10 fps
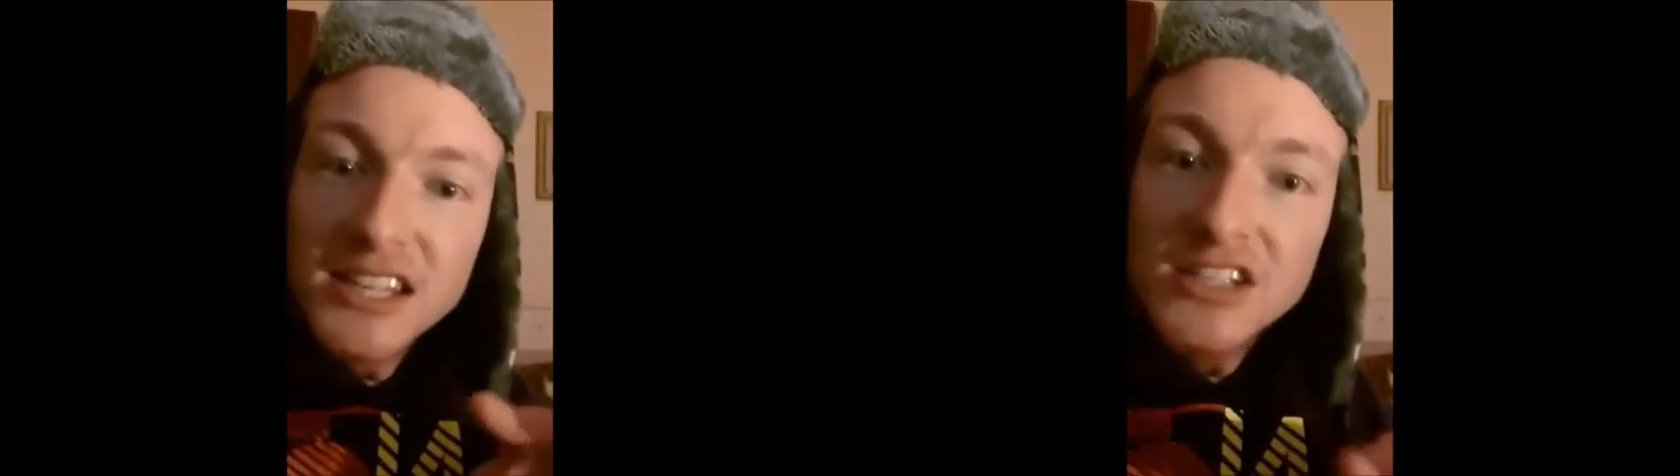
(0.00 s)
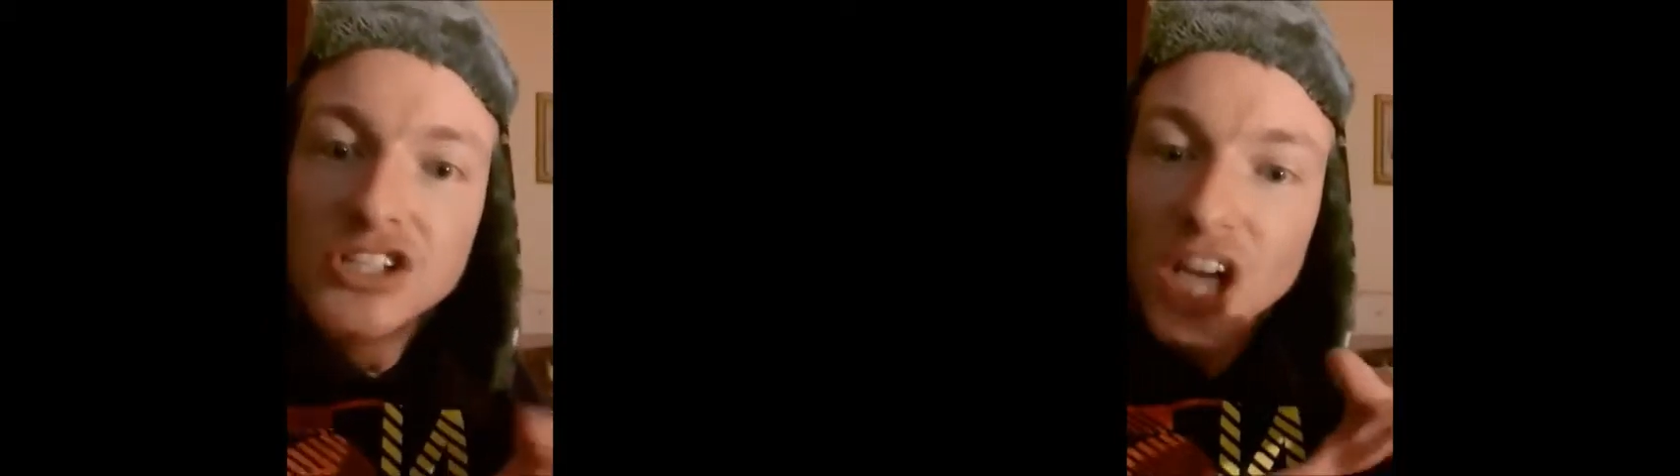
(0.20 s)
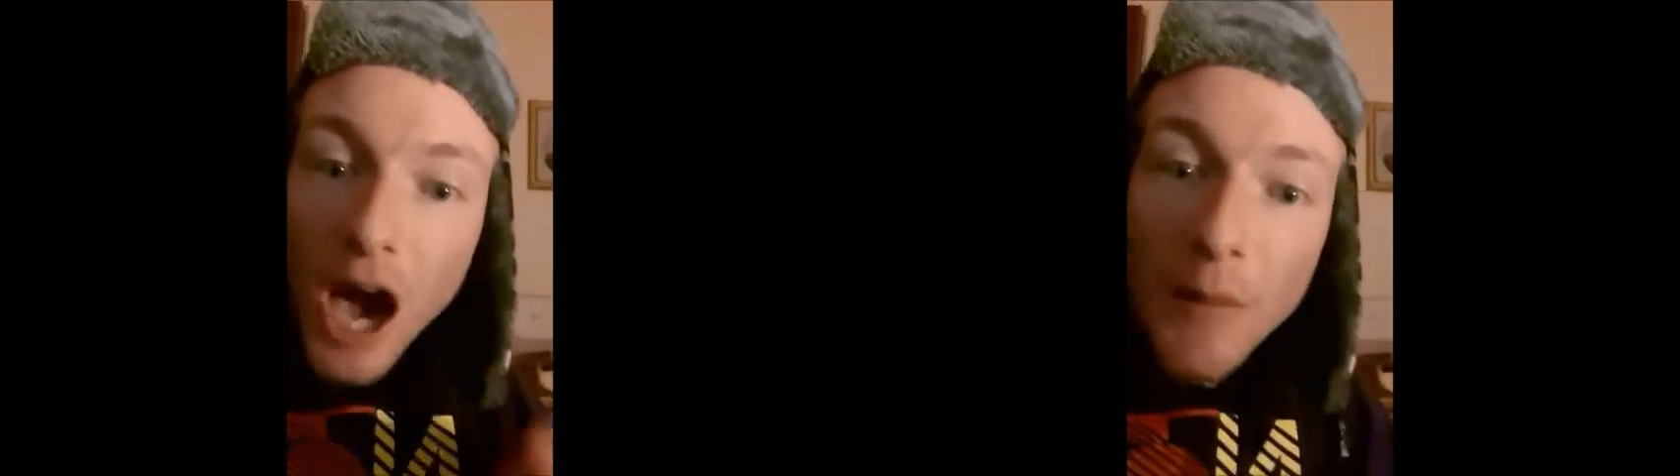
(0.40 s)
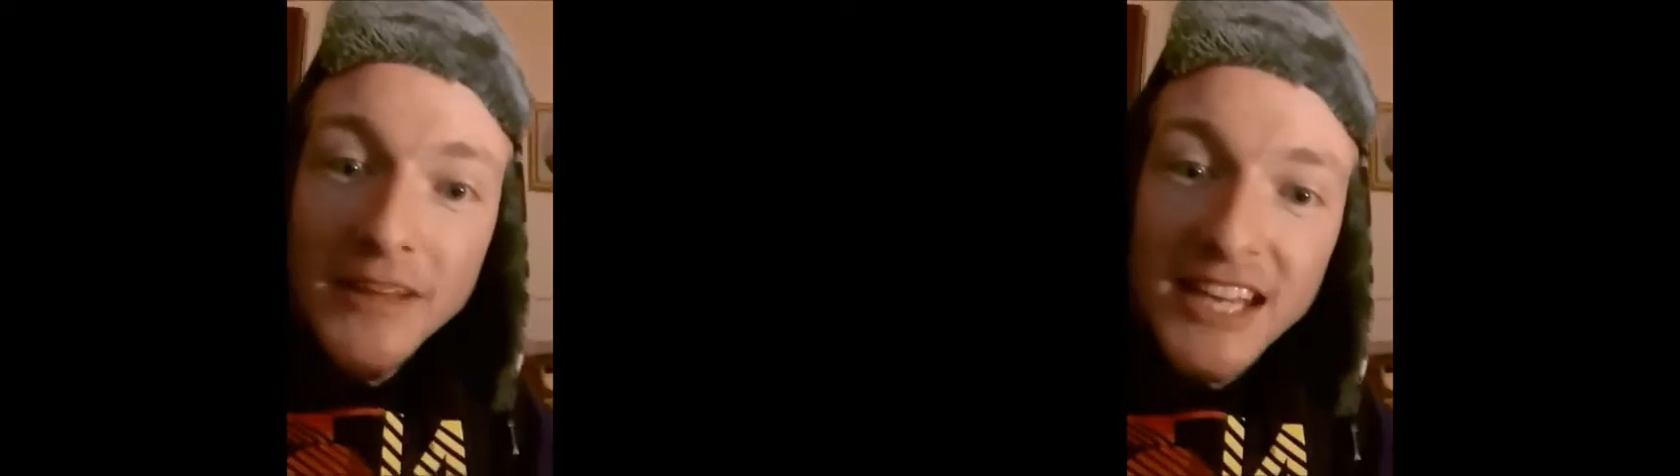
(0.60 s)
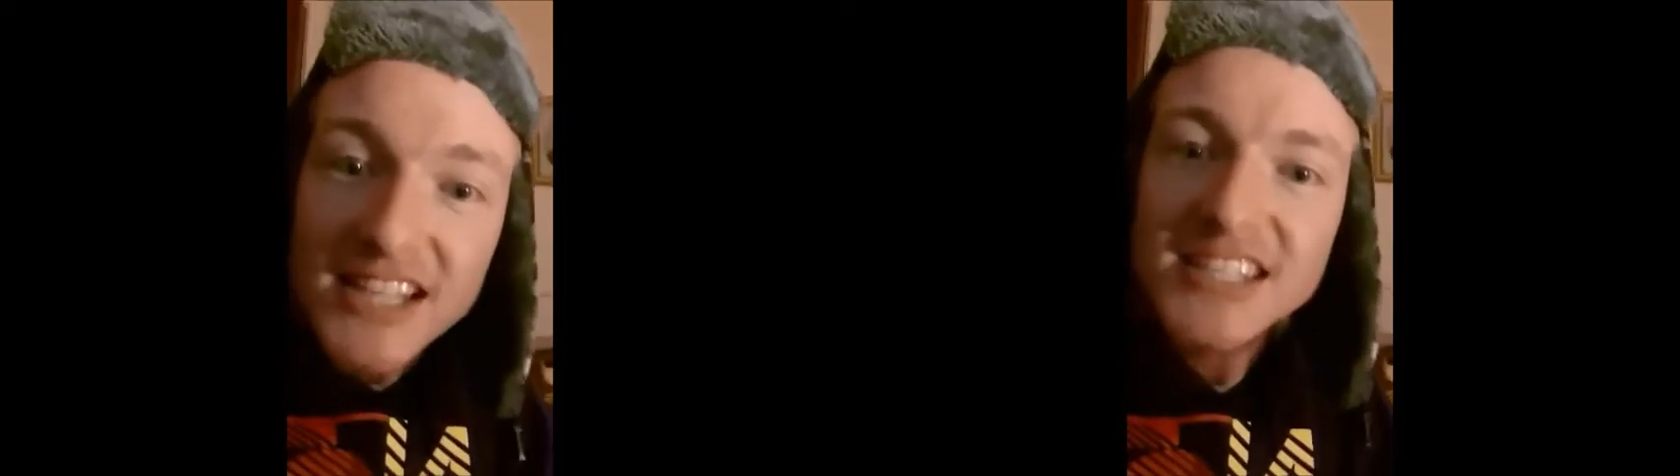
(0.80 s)

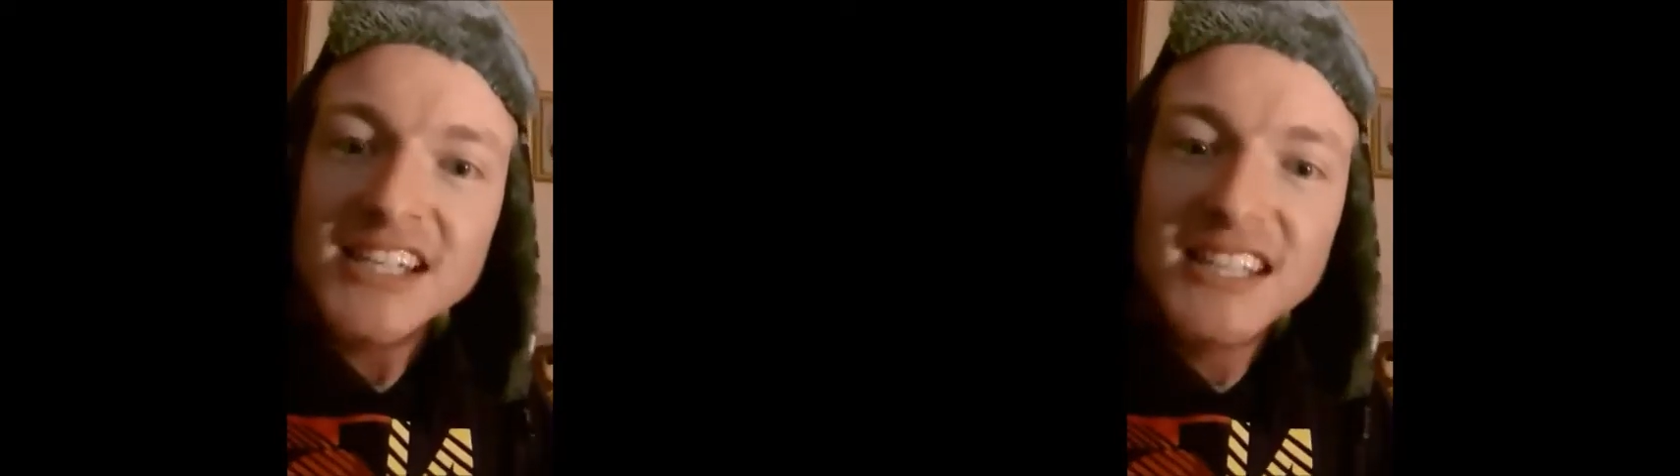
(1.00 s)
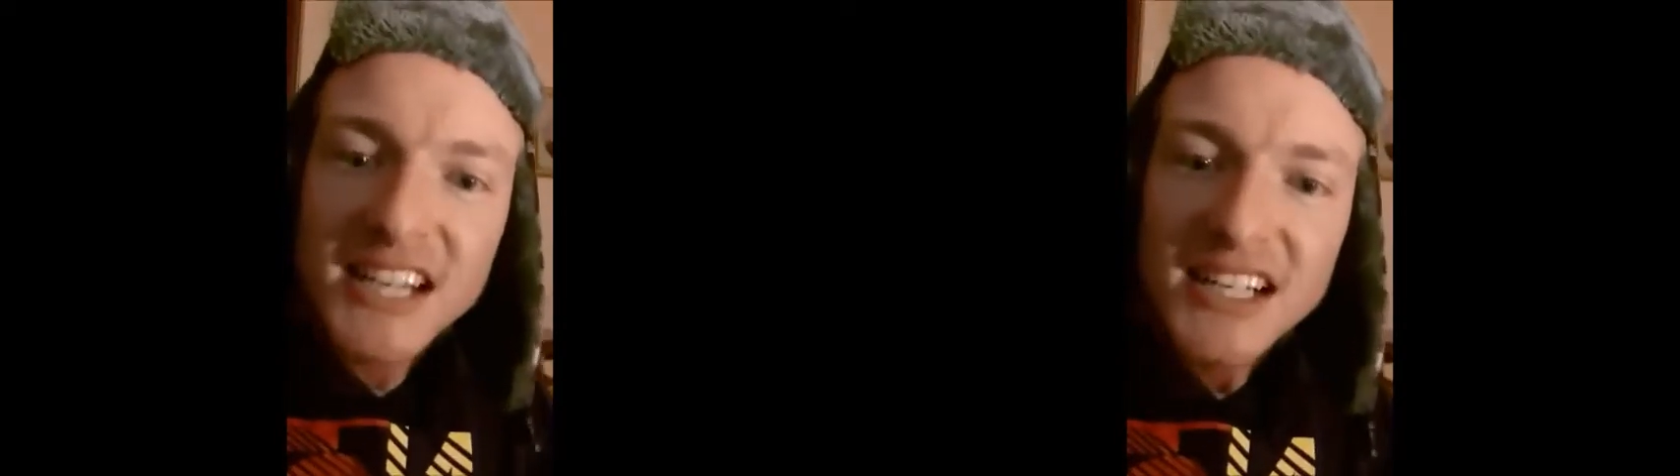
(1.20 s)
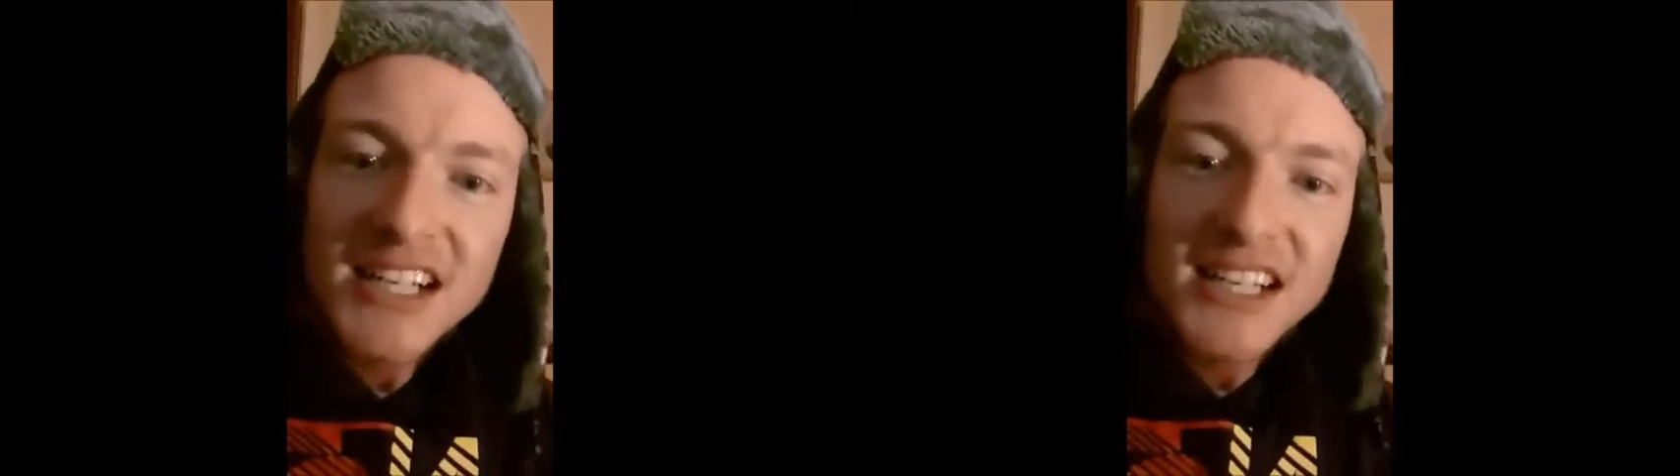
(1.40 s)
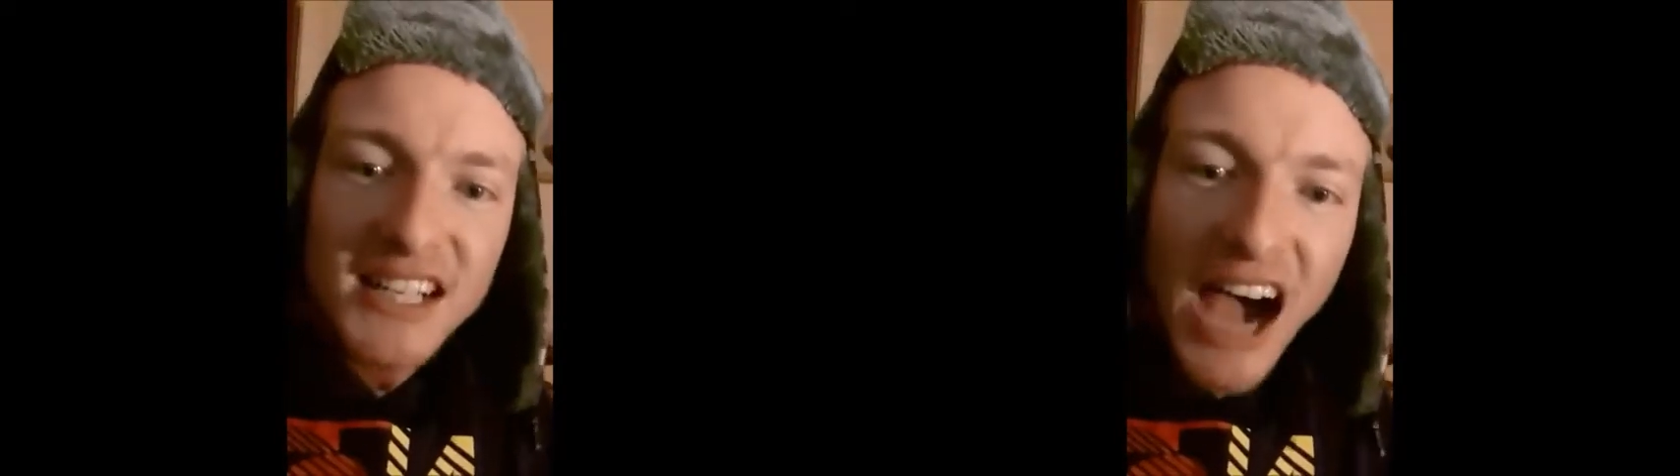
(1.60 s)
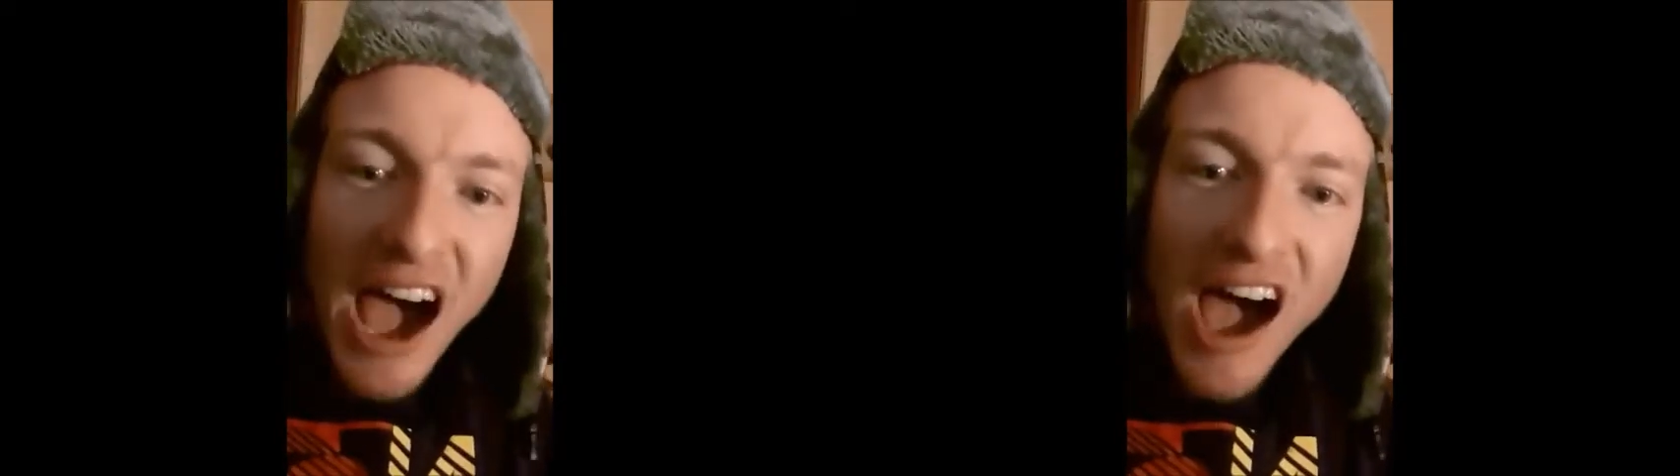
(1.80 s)
dominated.
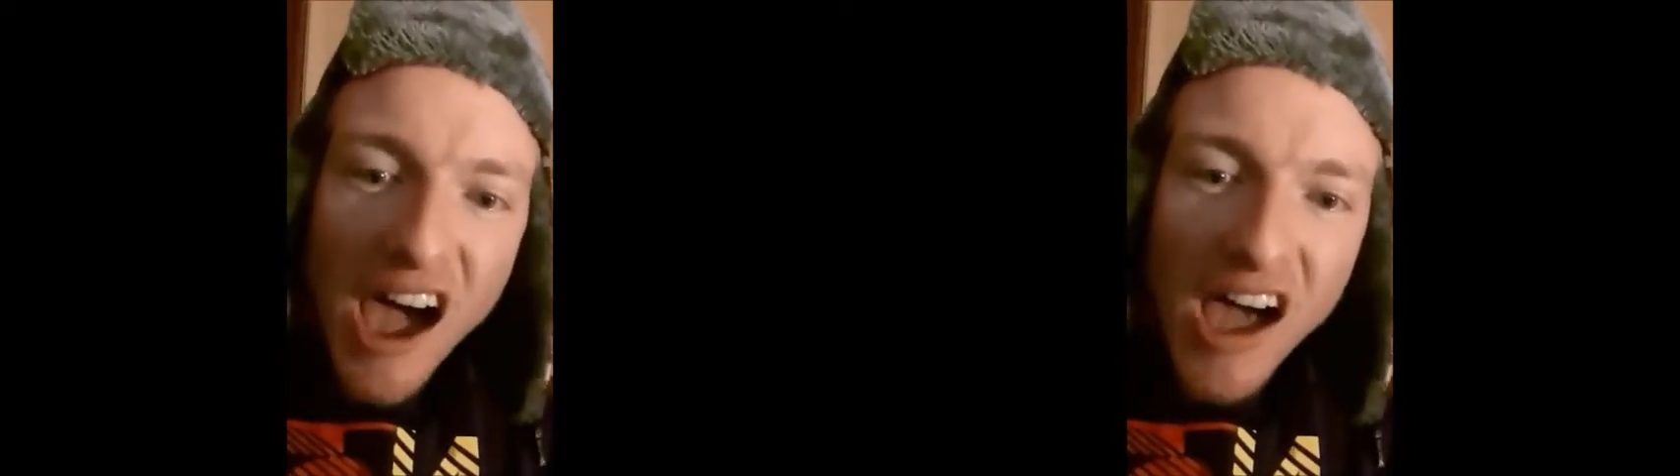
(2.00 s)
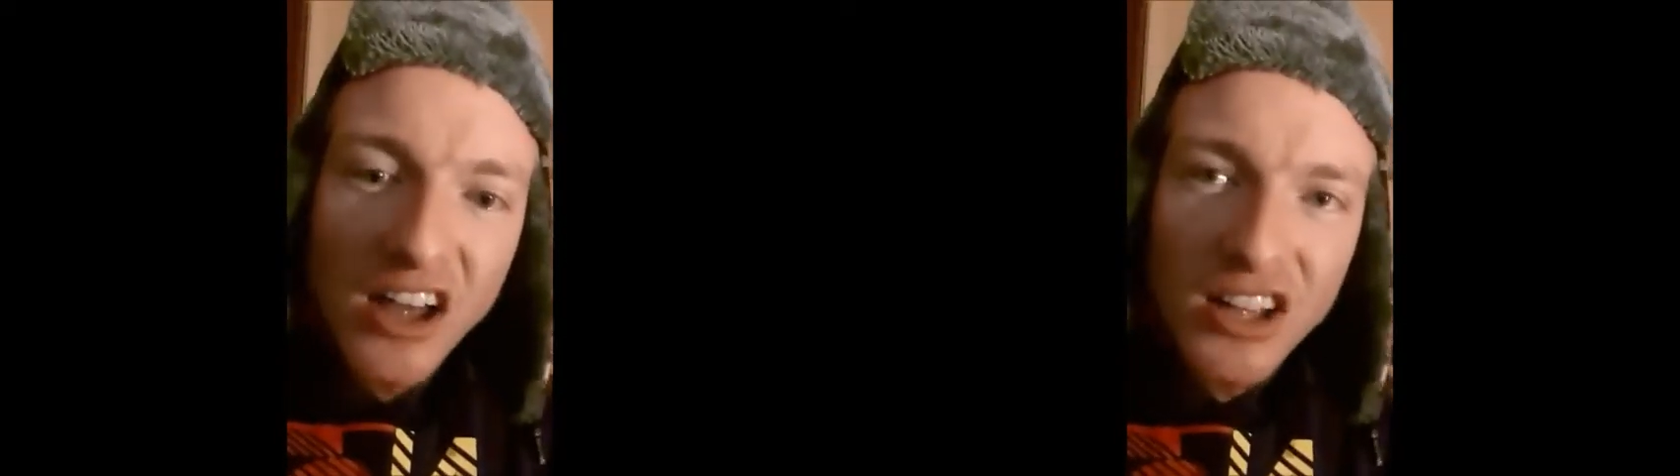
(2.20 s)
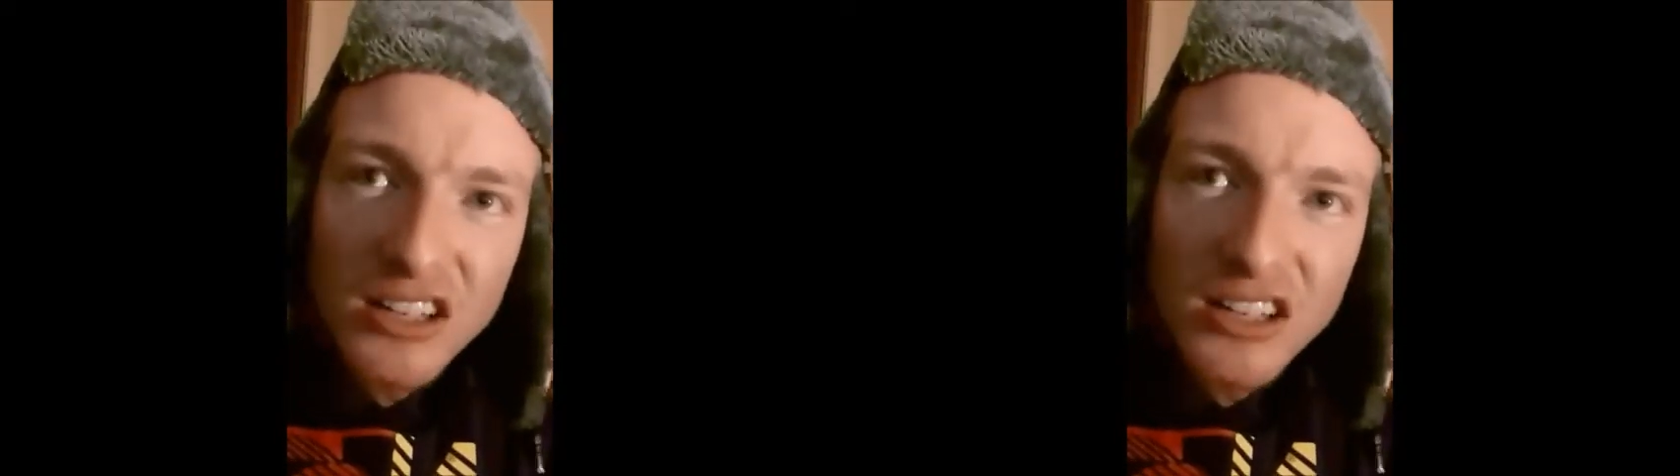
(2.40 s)
Ow.